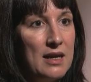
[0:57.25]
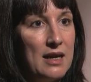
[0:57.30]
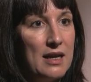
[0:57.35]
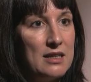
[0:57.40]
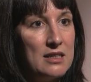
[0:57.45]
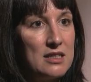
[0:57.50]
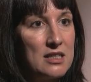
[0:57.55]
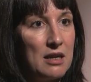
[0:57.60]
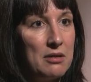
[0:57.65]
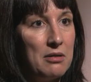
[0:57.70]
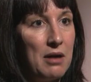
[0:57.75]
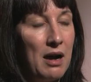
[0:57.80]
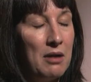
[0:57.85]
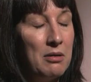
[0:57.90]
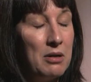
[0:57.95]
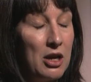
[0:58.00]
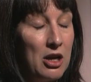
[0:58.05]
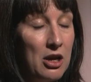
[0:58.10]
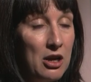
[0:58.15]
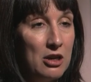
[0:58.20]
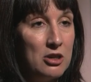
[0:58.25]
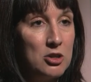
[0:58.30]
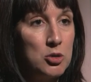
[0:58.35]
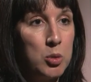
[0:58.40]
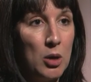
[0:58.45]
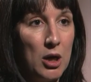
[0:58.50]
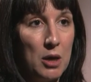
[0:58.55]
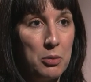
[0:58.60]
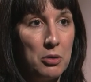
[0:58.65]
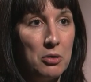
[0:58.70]
And so I would urge
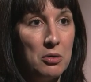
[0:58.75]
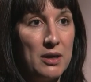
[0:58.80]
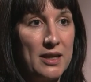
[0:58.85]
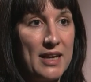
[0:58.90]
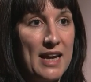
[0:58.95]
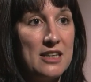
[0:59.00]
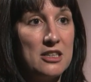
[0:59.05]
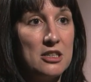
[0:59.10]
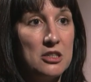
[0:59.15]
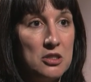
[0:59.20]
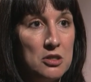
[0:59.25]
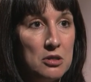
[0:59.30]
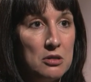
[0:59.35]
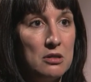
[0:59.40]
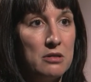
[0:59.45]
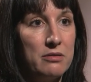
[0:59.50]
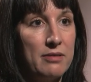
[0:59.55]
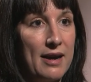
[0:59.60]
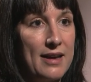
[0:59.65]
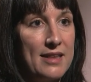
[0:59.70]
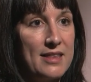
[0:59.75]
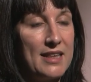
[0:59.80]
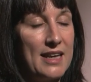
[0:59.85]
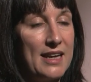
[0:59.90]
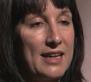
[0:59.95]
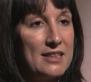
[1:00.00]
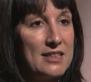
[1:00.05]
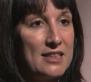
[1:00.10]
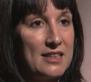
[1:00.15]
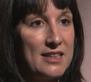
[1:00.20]
Whirlpool again to do the right
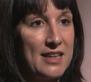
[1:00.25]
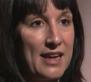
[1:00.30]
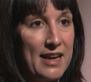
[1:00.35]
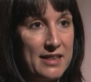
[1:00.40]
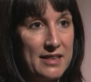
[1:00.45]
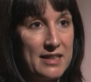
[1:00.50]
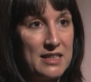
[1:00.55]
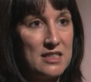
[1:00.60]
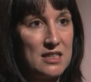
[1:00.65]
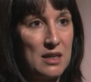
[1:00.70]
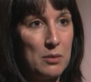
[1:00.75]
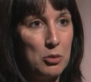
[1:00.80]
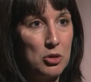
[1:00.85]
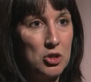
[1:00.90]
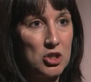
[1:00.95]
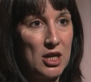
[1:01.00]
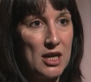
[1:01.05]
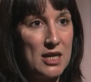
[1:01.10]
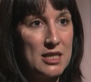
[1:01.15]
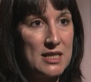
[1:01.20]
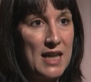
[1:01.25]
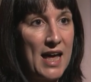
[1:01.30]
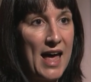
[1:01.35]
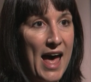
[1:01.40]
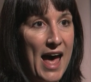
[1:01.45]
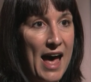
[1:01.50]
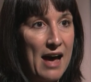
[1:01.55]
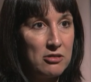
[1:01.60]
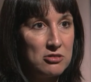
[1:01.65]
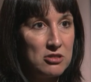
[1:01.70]
thing, to get these tumble dryers
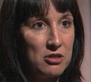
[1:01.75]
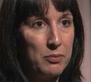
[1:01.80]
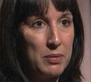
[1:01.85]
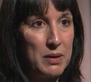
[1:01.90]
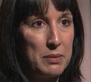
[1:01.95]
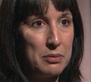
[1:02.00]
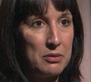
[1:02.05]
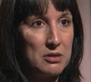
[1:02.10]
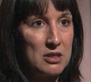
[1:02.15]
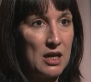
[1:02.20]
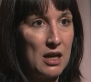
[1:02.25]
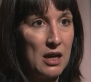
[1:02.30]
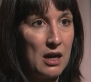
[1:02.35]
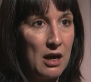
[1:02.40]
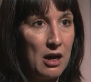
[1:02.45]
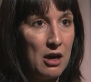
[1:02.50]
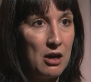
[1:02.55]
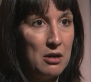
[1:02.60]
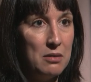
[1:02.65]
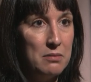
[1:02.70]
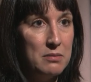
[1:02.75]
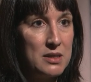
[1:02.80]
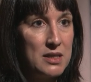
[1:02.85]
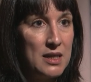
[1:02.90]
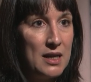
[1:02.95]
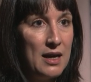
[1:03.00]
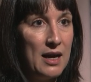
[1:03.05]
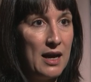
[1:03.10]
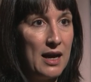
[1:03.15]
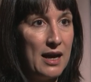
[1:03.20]
out of people's homes
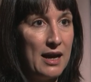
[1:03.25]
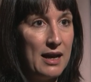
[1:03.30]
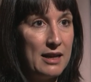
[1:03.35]
uh,